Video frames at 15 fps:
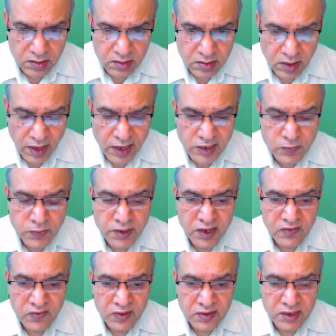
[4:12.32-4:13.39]
as we
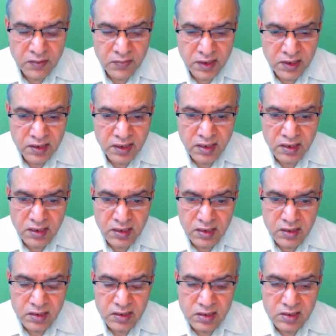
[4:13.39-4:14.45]
have fundamental,
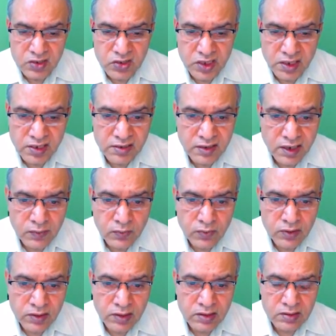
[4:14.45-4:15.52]
second
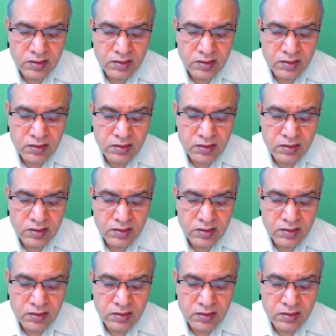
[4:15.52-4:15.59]
harmonic,